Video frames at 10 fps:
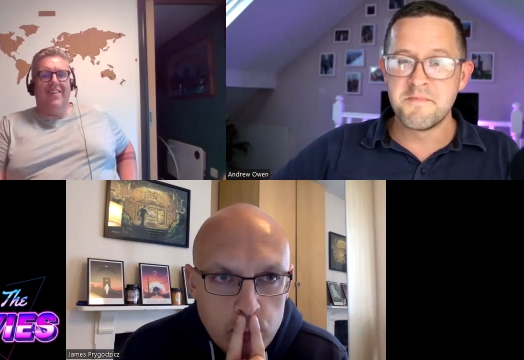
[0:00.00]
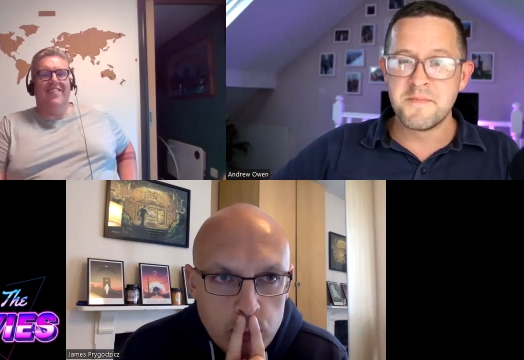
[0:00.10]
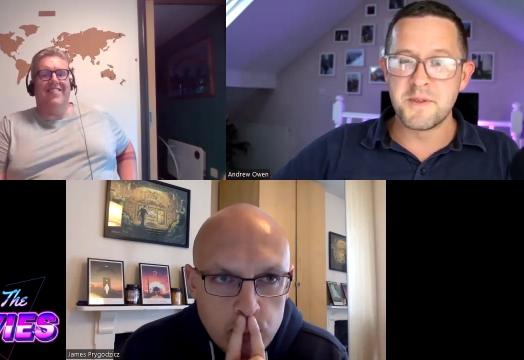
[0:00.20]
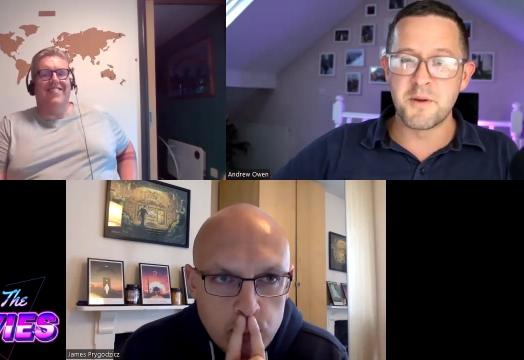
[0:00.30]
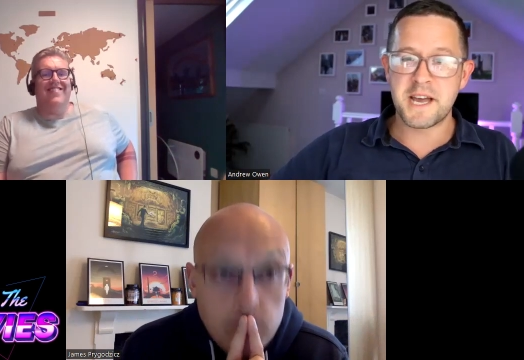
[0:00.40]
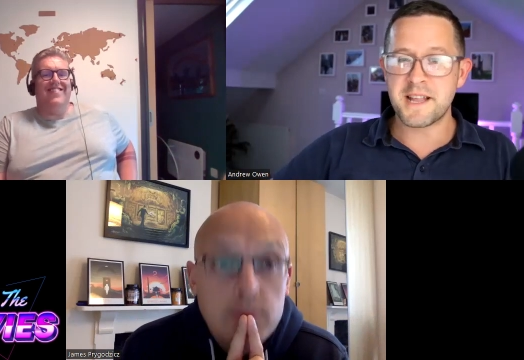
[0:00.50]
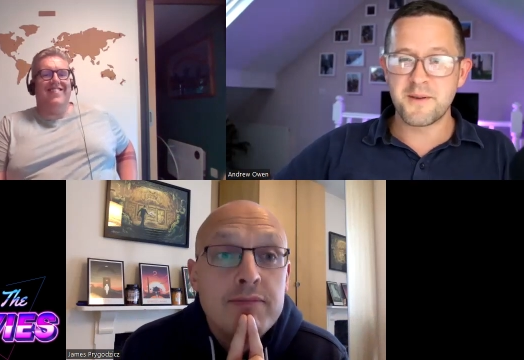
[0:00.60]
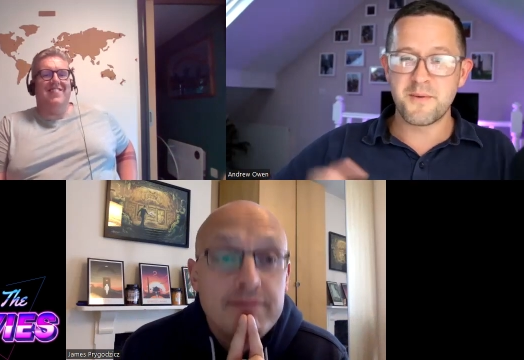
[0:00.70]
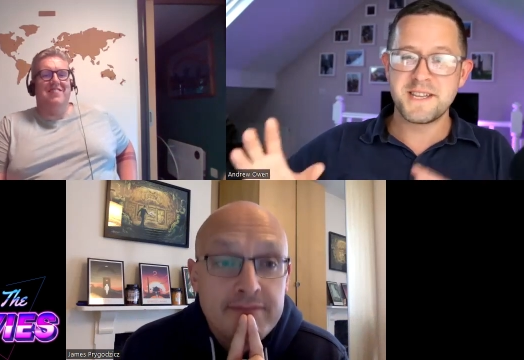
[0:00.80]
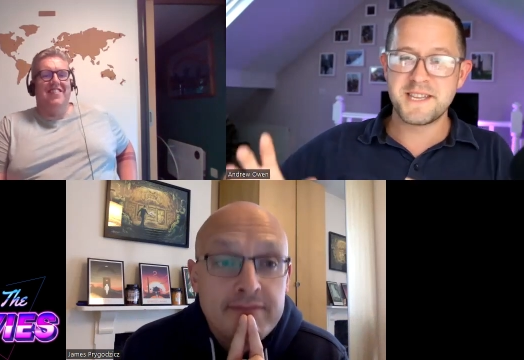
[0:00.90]
Speaker 1: No, the
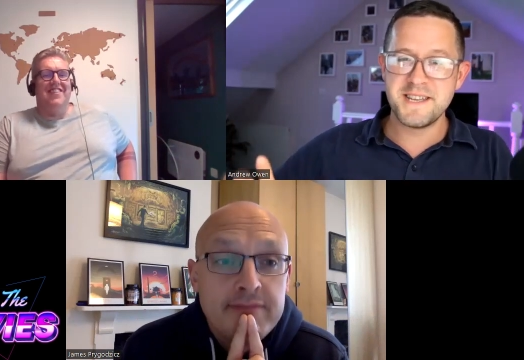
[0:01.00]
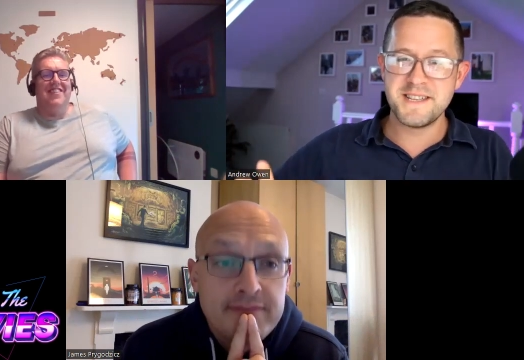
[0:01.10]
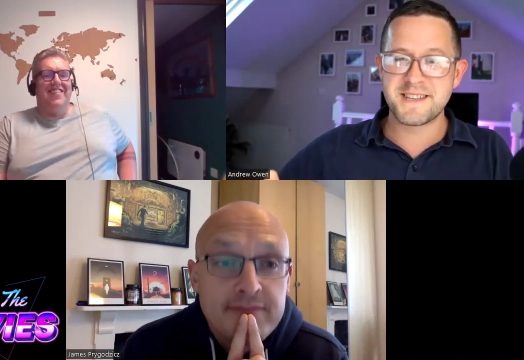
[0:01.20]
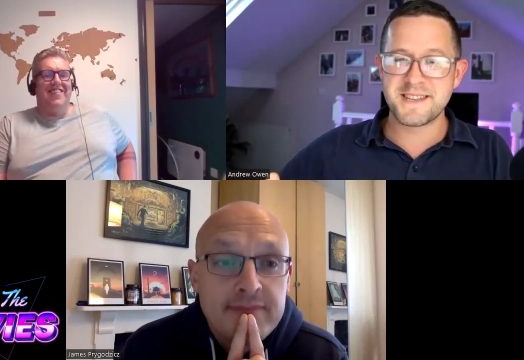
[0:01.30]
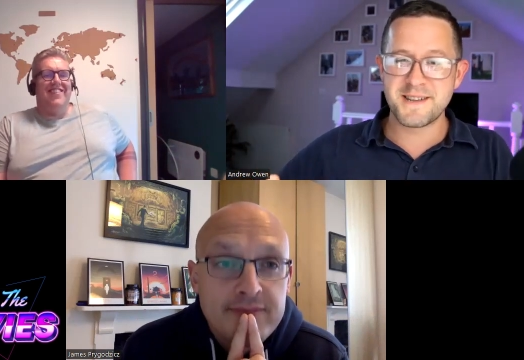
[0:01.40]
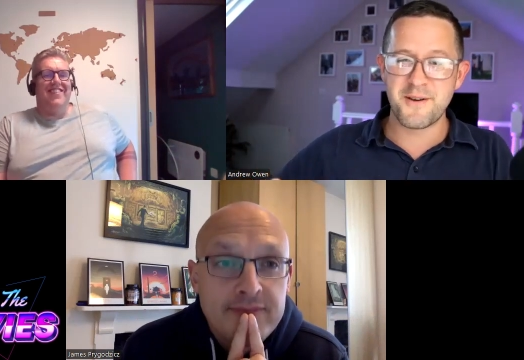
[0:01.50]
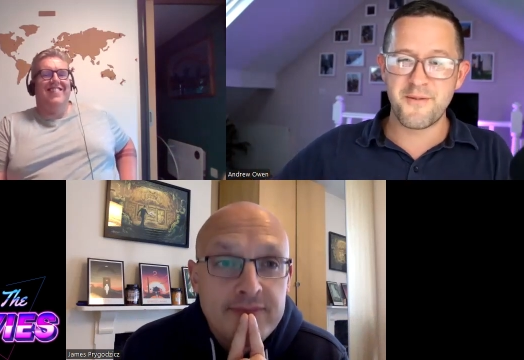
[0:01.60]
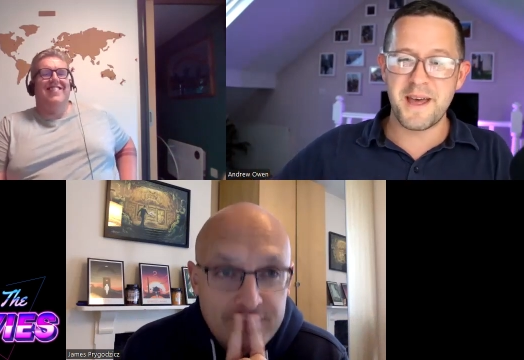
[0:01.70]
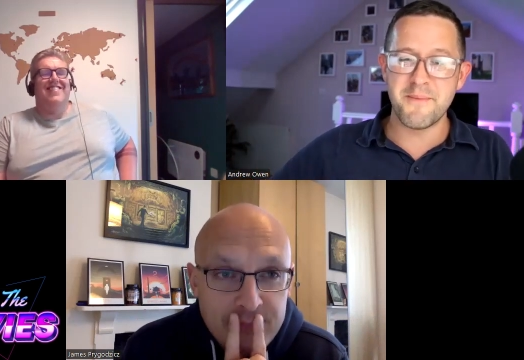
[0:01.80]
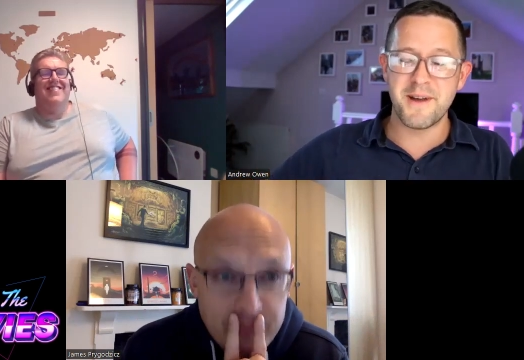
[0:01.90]
cutaway mm. scenes to sort of
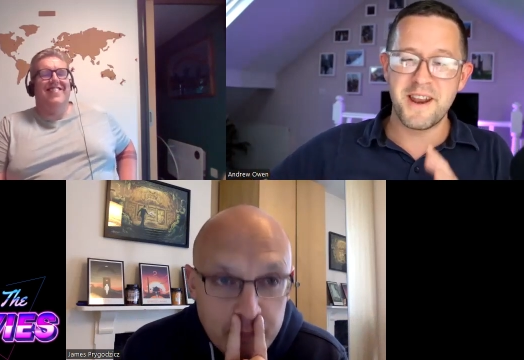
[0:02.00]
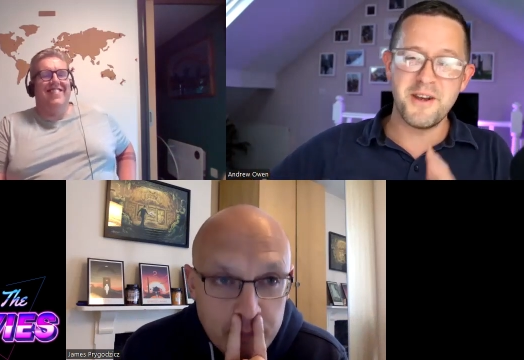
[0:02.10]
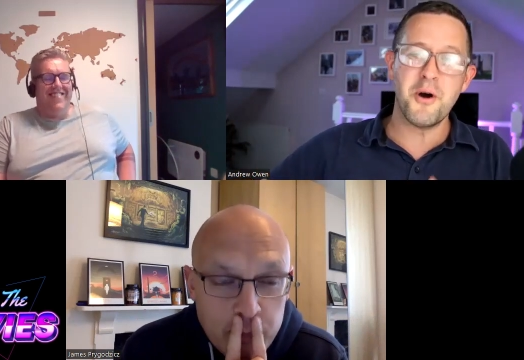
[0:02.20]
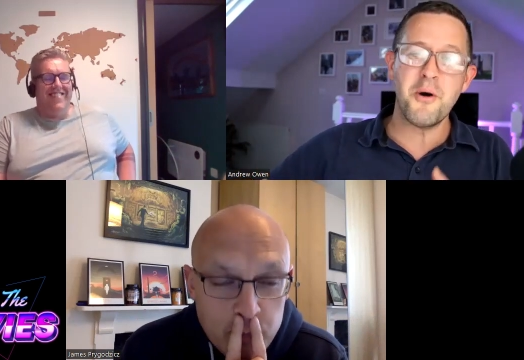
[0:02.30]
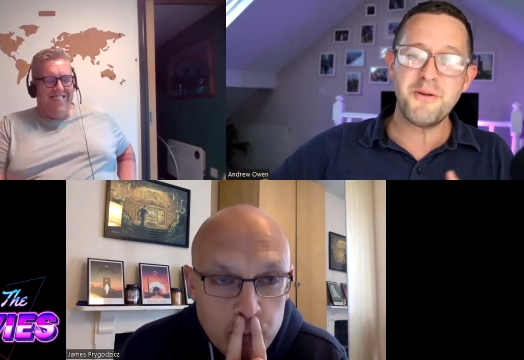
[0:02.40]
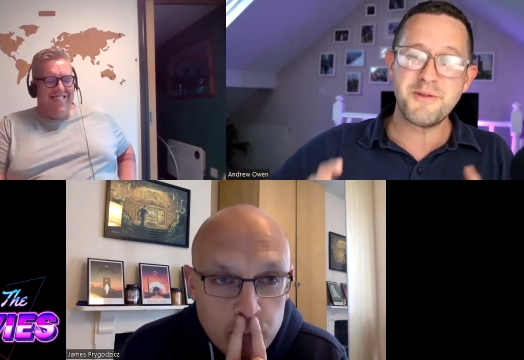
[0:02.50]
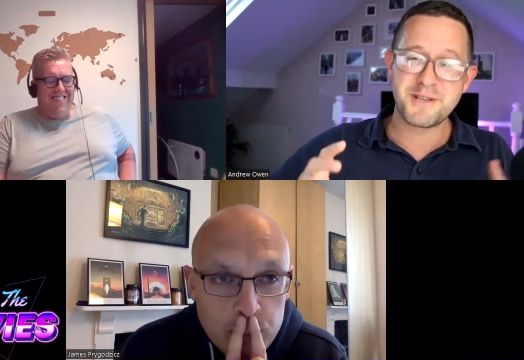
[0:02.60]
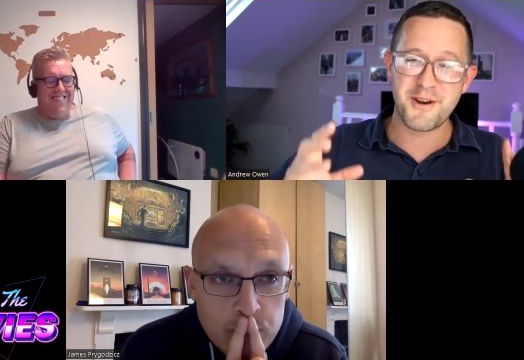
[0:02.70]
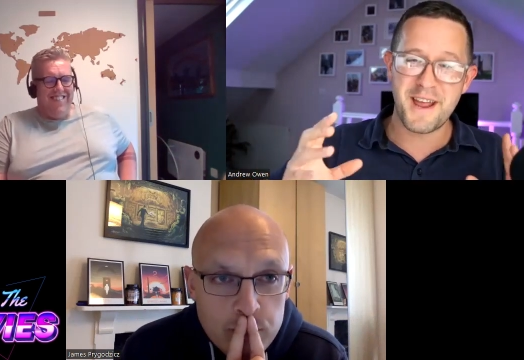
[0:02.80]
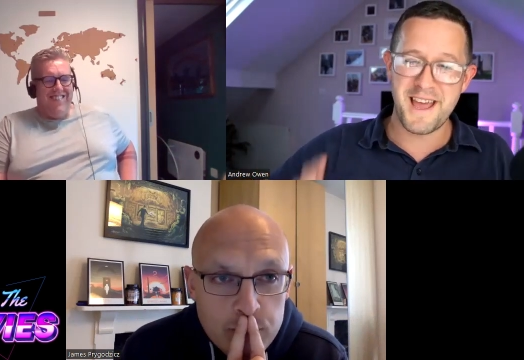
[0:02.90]
them. And I know you
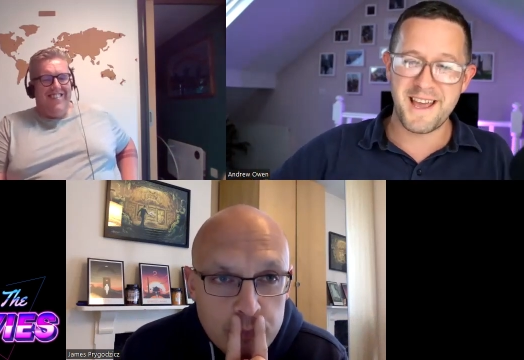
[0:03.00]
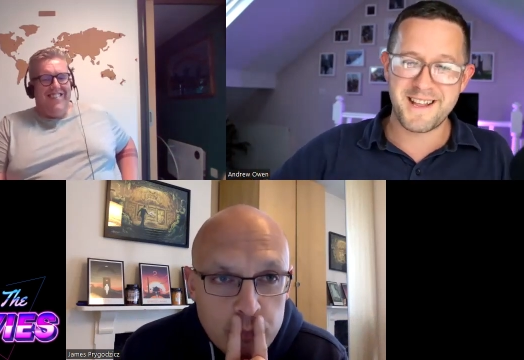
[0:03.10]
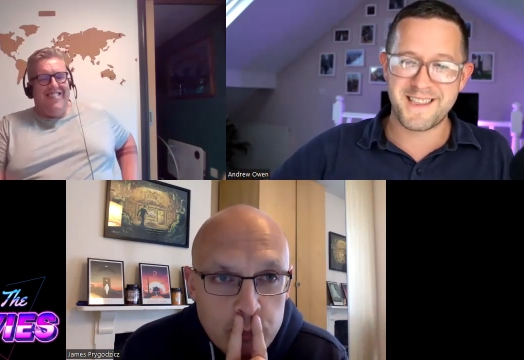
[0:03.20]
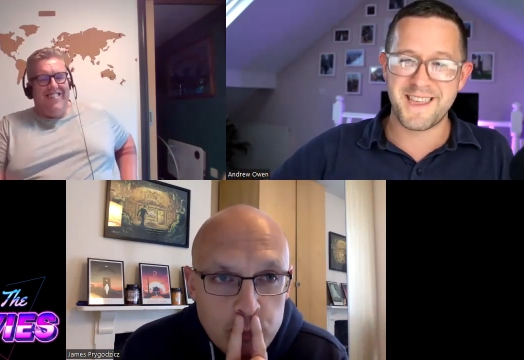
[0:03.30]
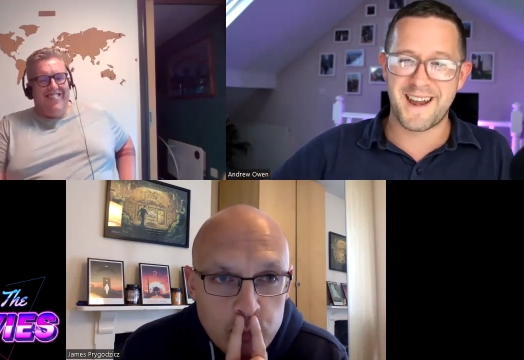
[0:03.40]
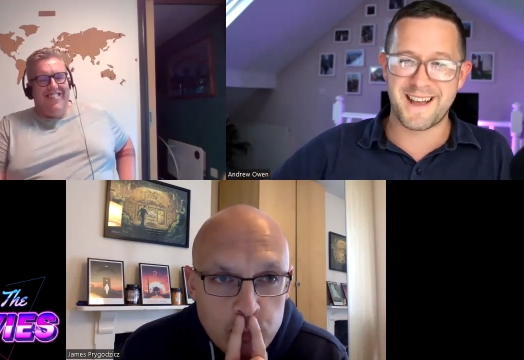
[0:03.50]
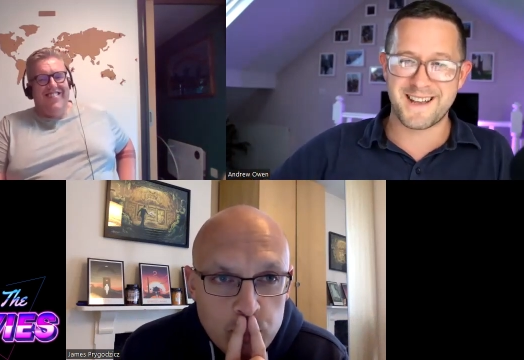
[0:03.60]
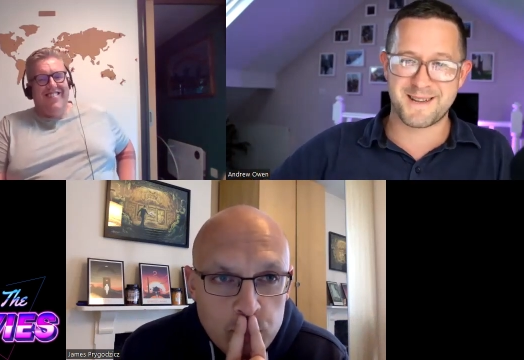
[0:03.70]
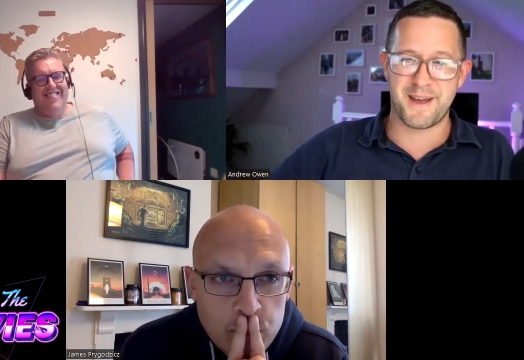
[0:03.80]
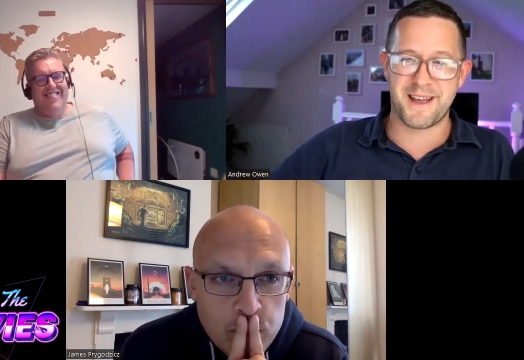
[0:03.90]
sort of hate that
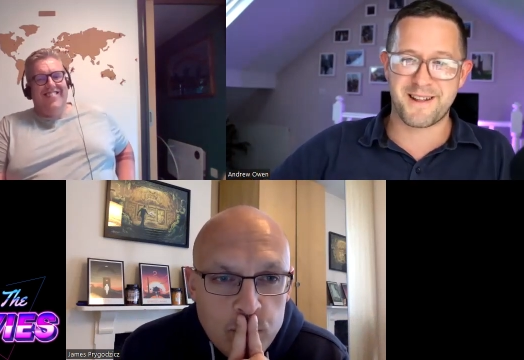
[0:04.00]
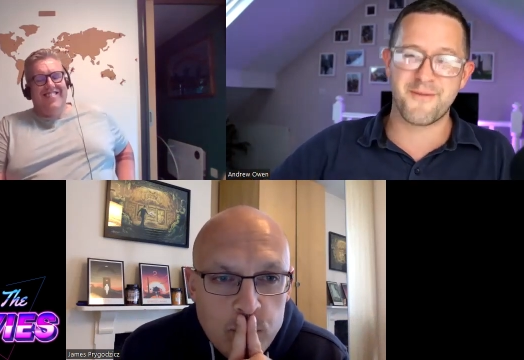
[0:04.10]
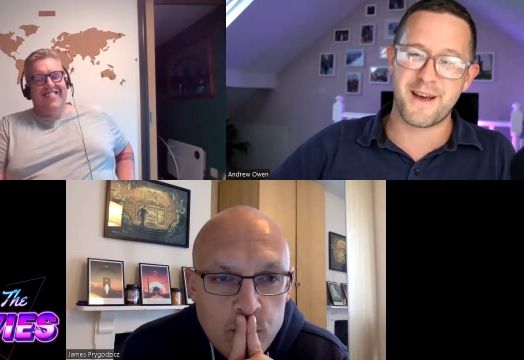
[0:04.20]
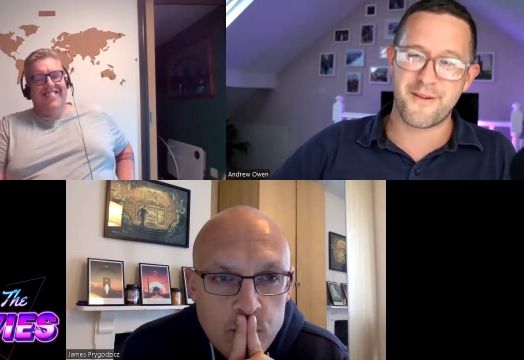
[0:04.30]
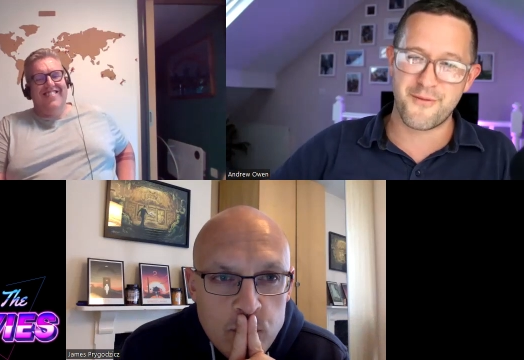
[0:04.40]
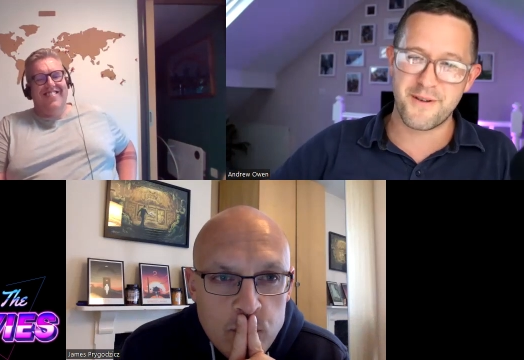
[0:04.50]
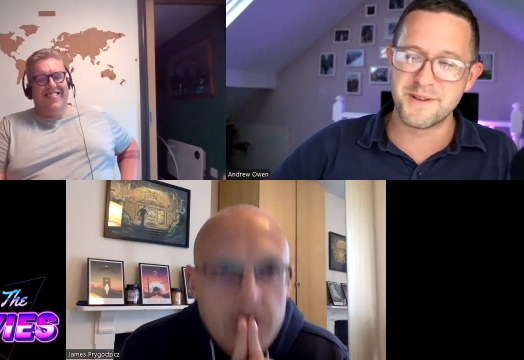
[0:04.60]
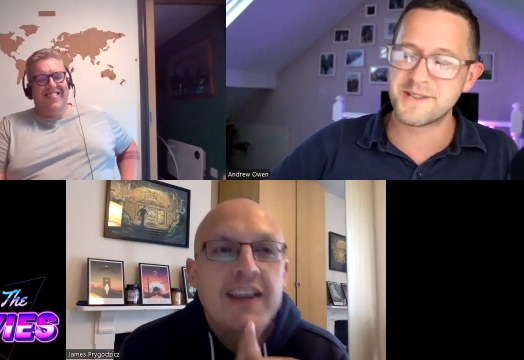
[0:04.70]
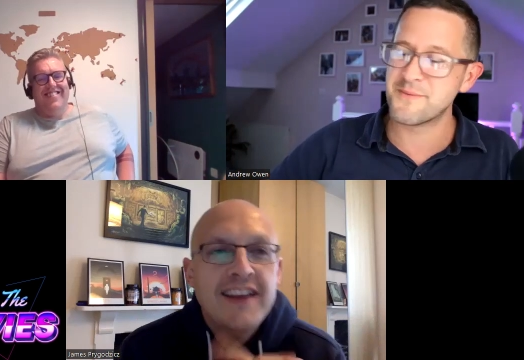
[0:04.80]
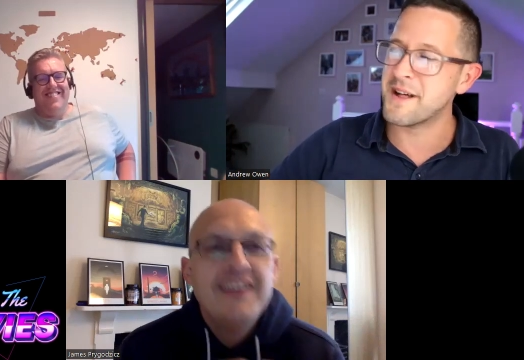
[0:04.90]
aspect of that film
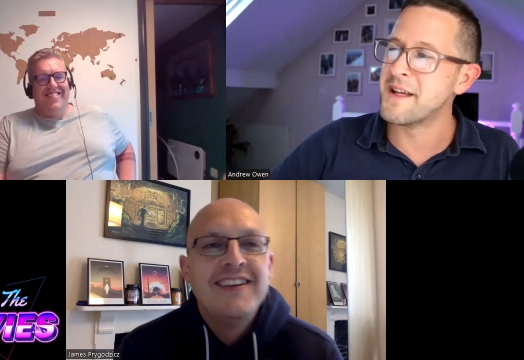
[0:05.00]
as well.